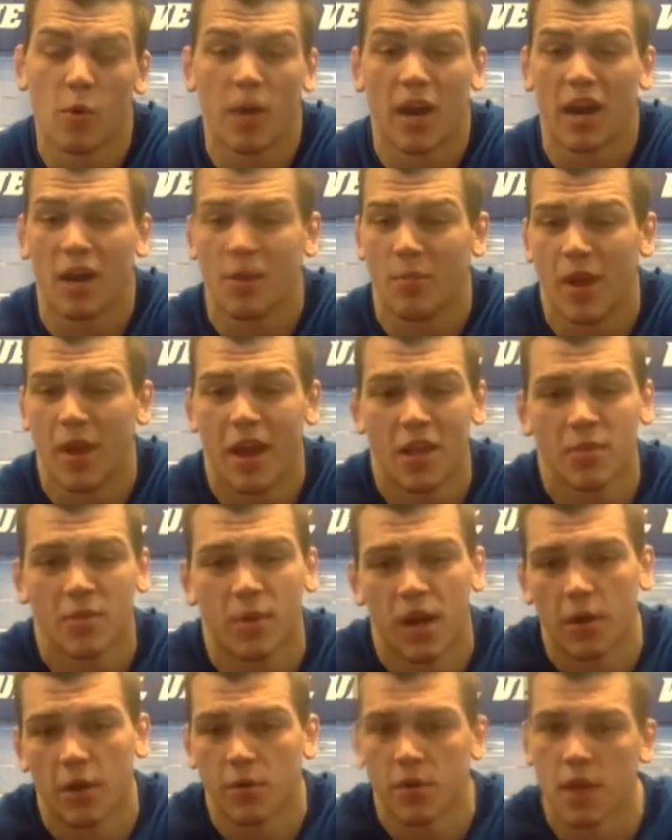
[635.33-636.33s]
We went out of
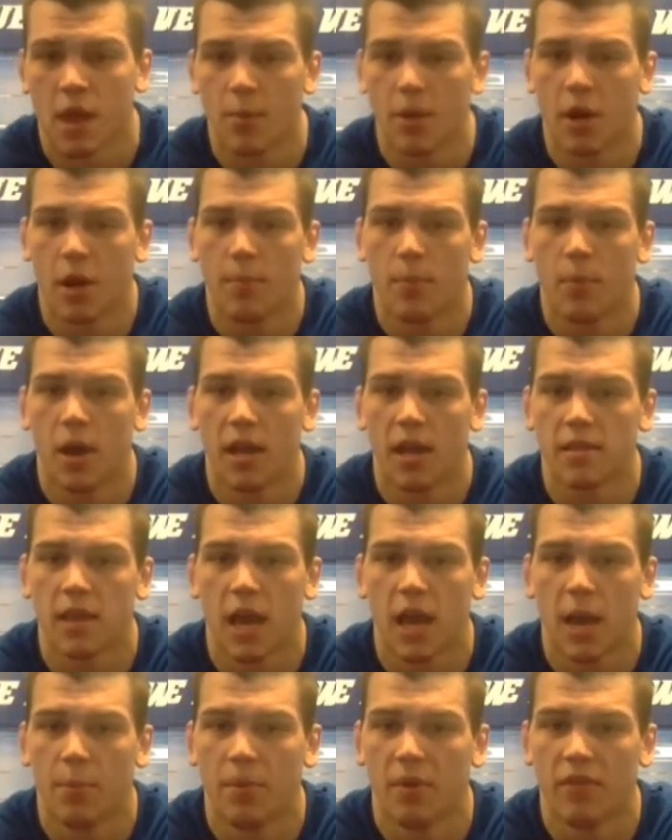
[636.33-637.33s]
bounds, but I was coming up on
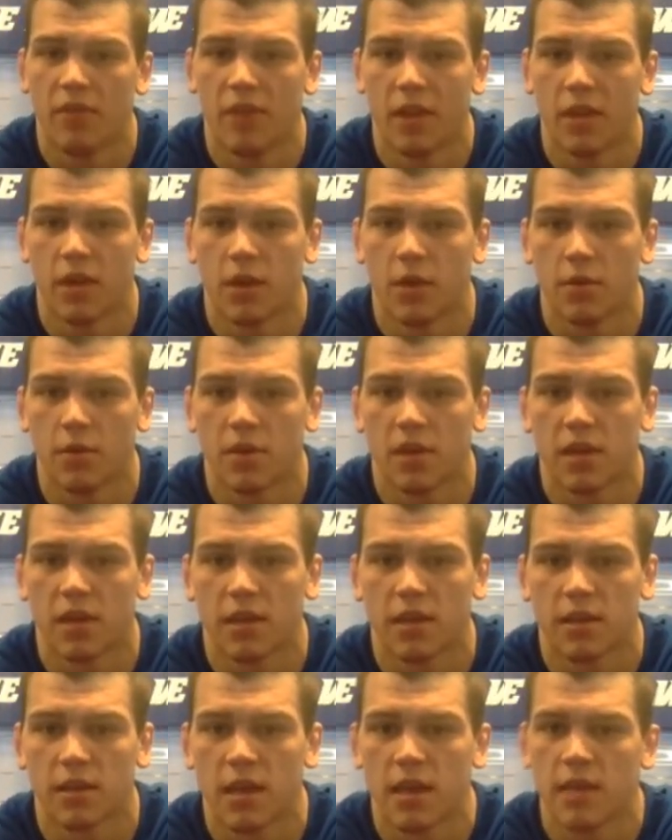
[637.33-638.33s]
top of it, and I was going to
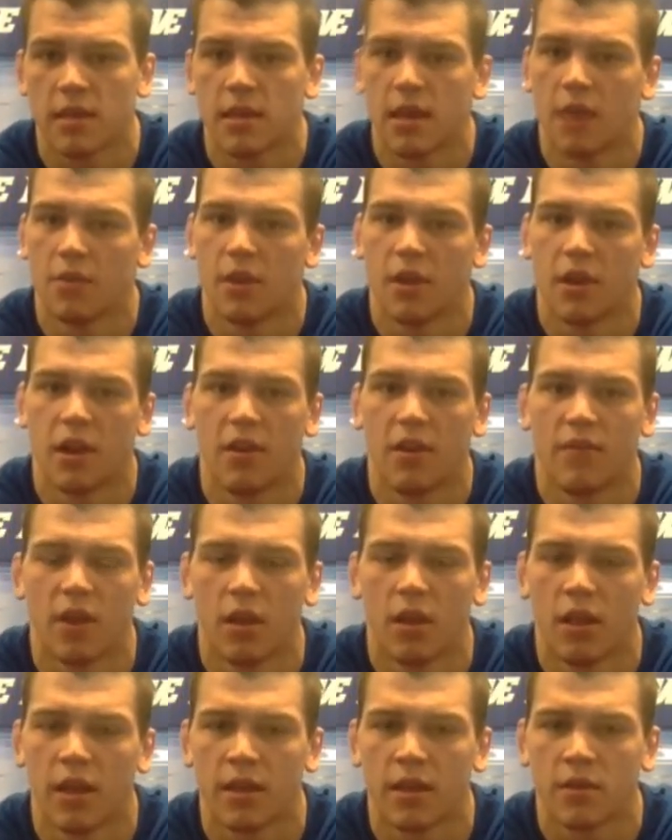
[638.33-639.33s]
get the takedown there, I
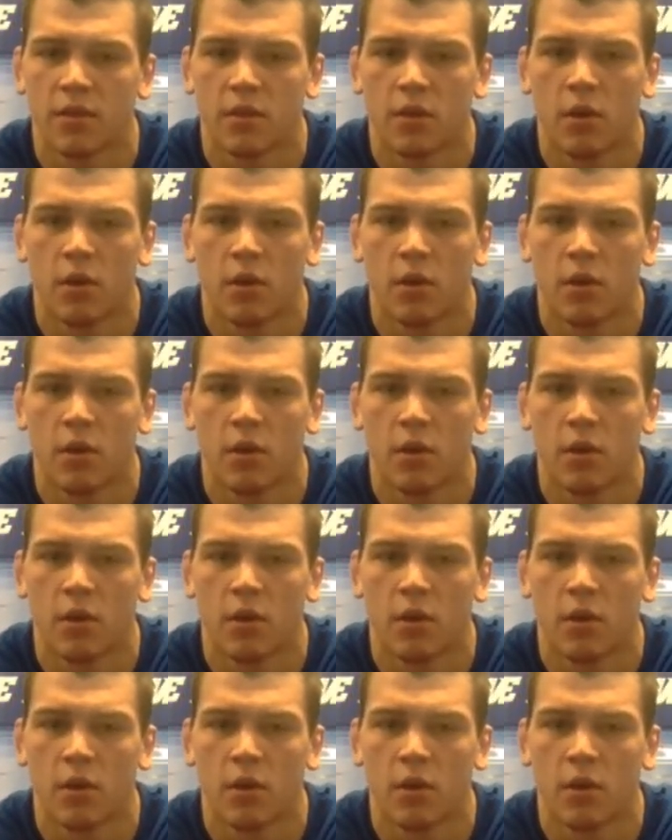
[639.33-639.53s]
feel like.